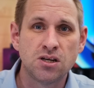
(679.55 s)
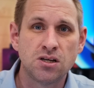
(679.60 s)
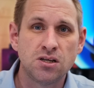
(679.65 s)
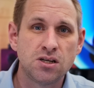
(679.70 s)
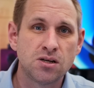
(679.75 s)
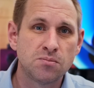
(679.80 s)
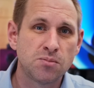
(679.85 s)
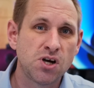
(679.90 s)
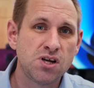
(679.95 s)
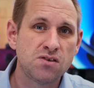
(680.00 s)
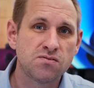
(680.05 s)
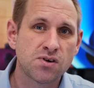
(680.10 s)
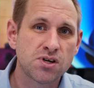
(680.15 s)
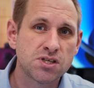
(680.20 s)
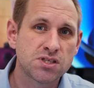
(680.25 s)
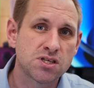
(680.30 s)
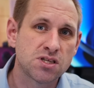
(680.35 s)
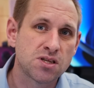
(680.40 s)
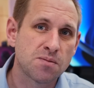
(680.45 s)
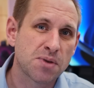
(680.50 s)
Now, my
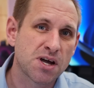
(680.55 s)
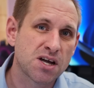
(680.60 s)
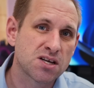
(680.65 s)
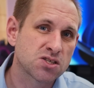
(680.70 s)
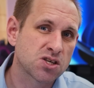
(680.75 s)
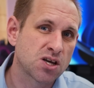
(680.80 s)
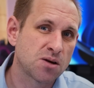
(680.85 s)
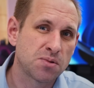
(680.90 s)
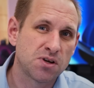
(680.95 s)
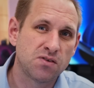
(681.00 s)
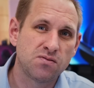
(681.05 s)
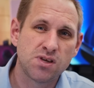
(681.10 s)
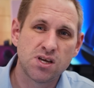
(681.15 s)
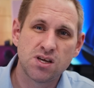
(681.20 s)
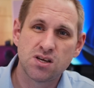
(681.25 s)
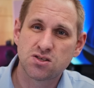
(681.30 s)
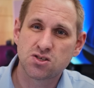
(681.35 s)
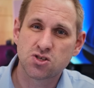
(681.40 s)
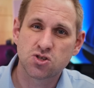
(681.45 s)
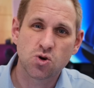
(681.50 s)
advice in the past couple of
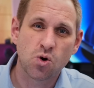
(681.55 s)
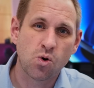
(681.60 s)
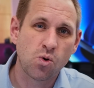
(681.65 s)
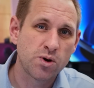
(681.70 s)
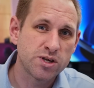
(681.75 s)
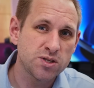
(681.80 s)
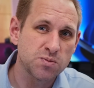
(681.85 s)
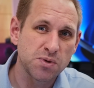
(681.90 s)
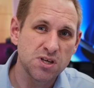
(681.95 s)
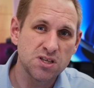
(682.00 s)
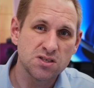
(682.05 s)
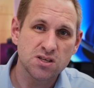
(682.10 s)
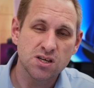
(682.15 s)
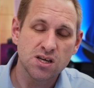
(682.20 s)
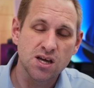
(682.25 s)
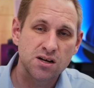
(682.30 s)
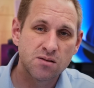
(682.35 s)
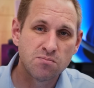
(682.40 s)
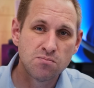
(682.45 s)
years has always been to get a